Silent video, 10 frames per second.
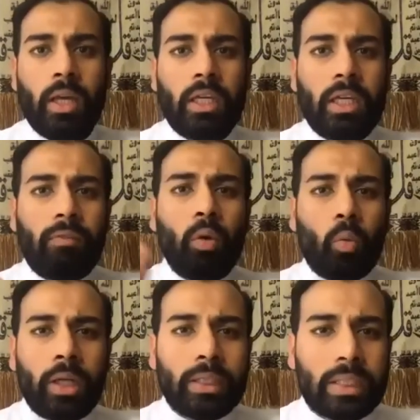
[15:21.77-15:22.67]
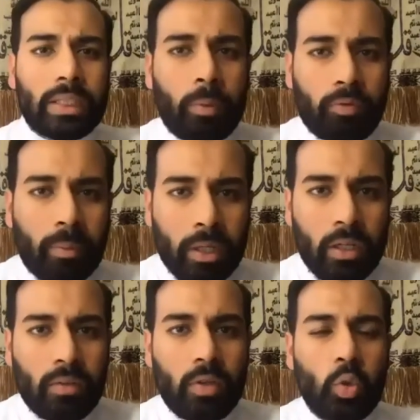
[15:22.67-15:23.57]
Giving one example from an
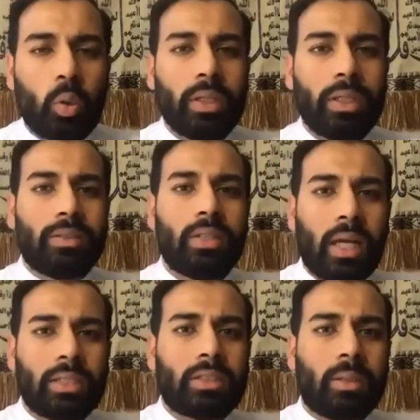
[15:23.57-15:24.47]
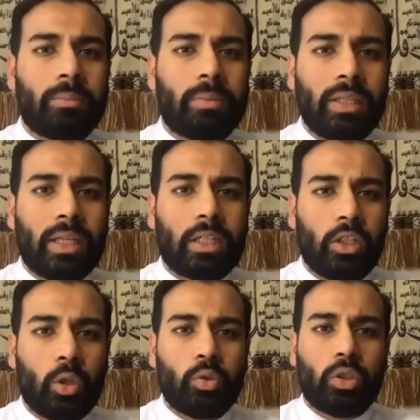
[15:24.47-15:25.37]
individual is not something that
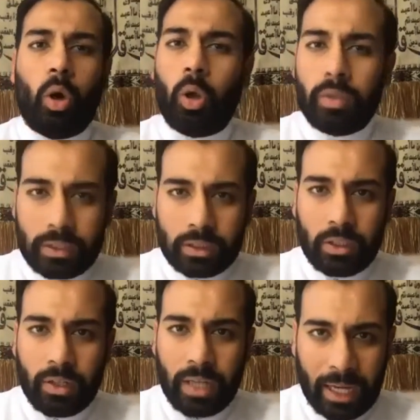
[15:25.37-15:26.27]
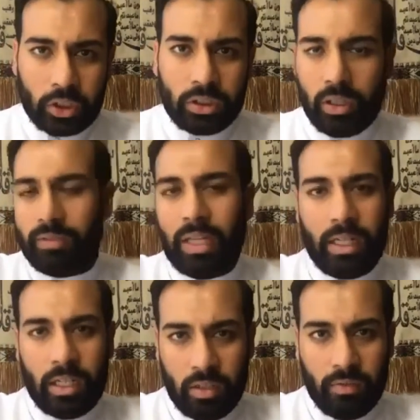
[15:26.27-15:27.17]
condones all necessary actions of that
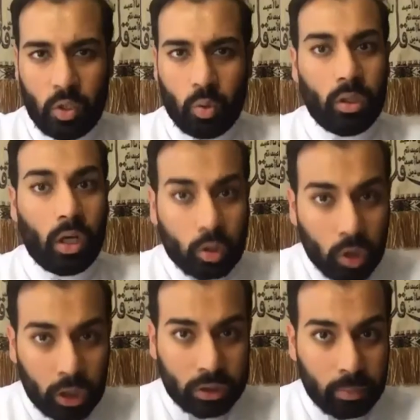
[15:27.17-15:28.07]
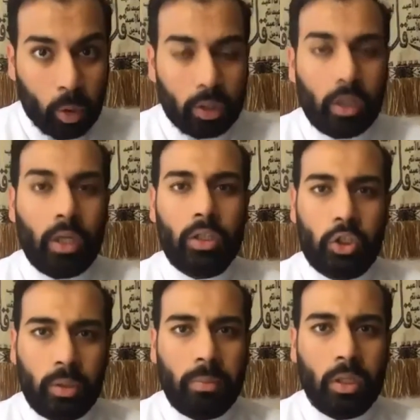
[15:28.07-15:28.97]
individual. Across the board, this
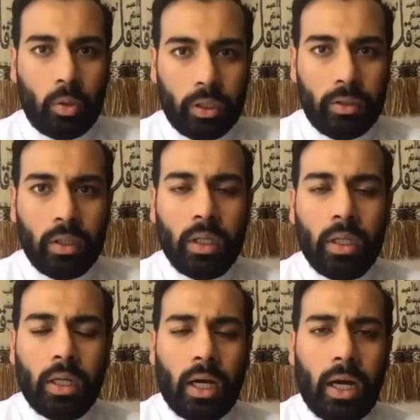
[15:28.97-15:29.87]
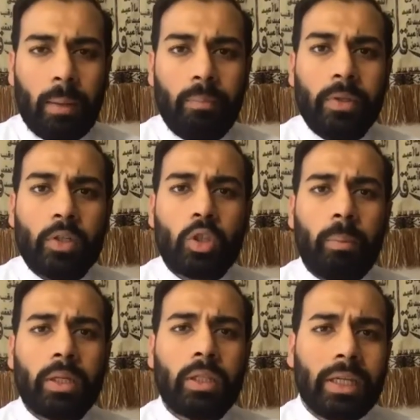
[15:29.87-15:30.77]
should be noted.
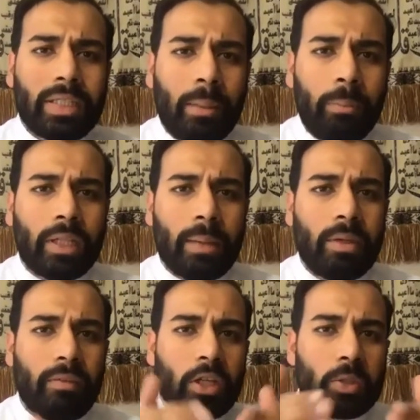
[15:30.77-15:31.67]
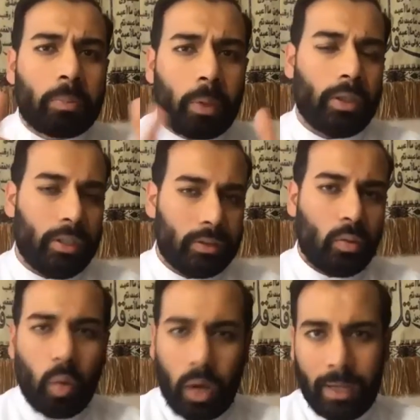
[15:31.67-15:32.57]
But the example that I'm giving is pertinent.
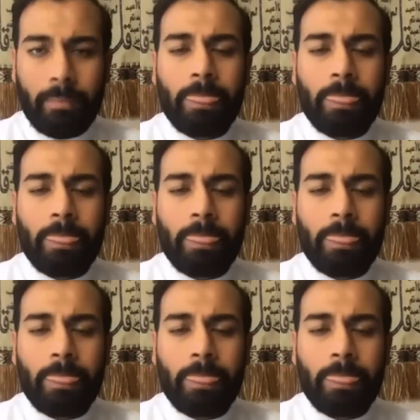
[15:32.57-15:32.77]
Why?